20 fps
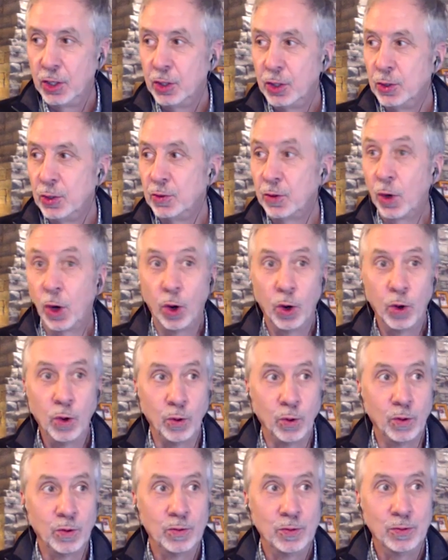you say,
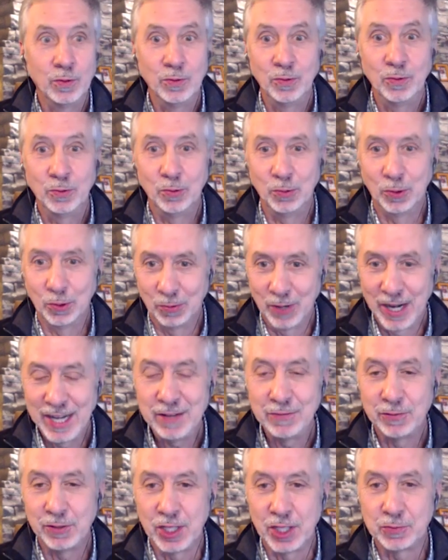oh, we're ready
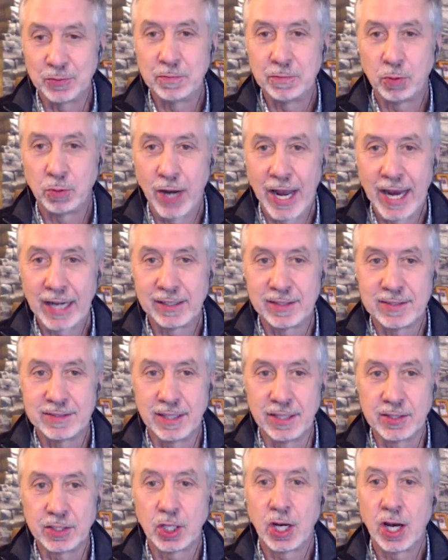for this. We practice
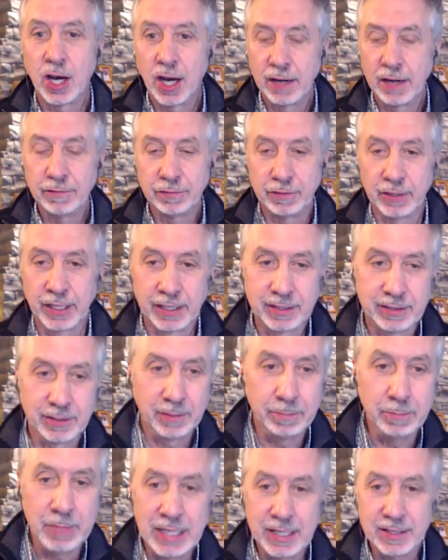this. Conflict
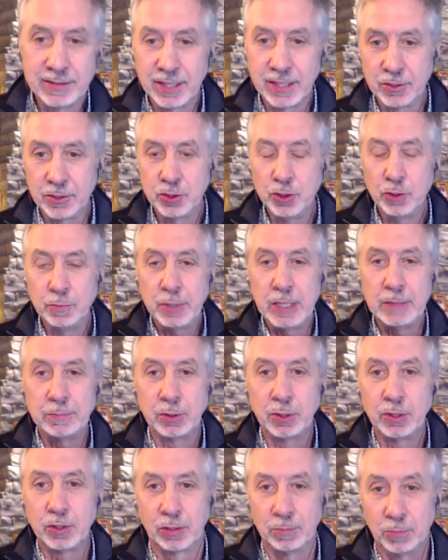means that two people
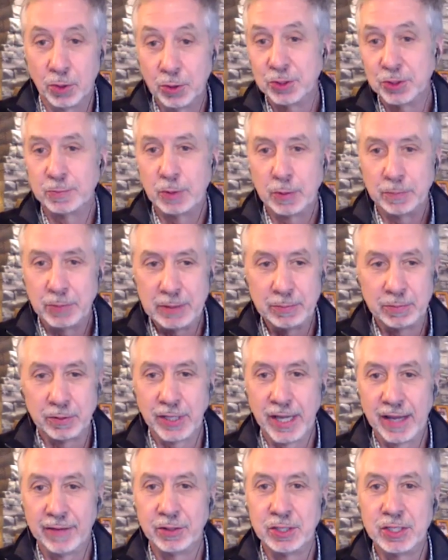or multiple people
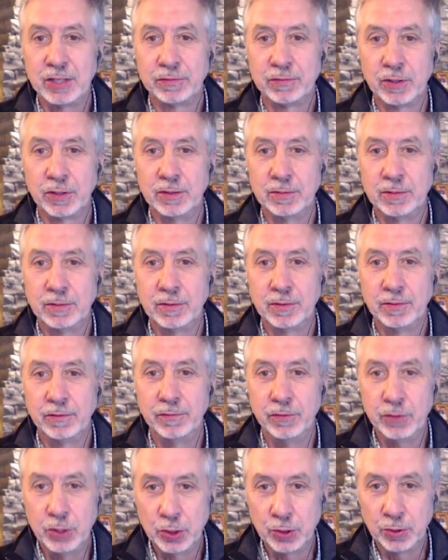have a different
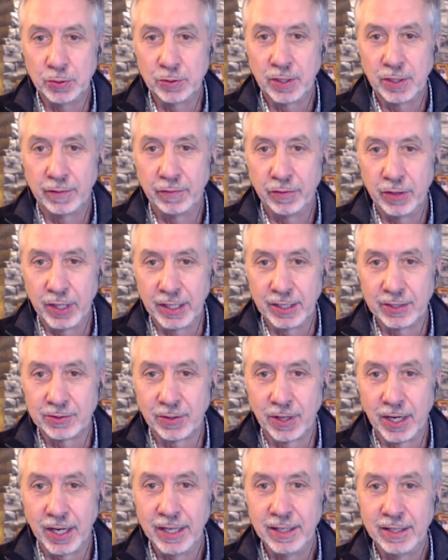view of things,
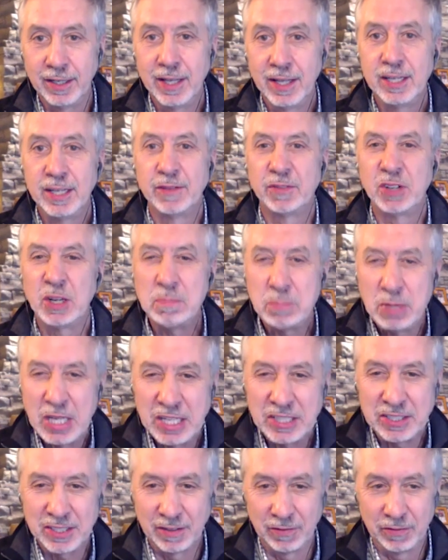right? Different
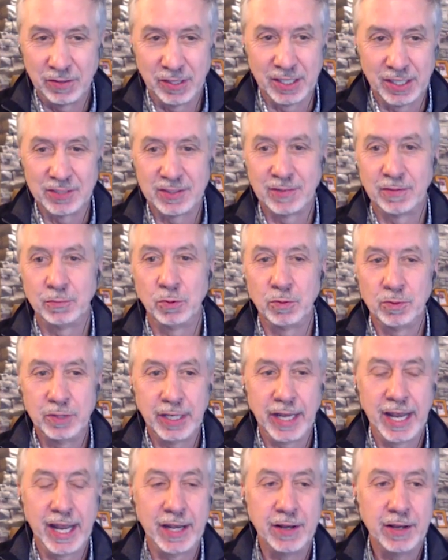opinion of things.
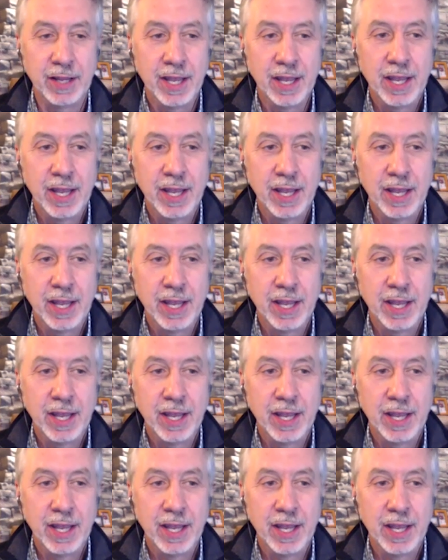And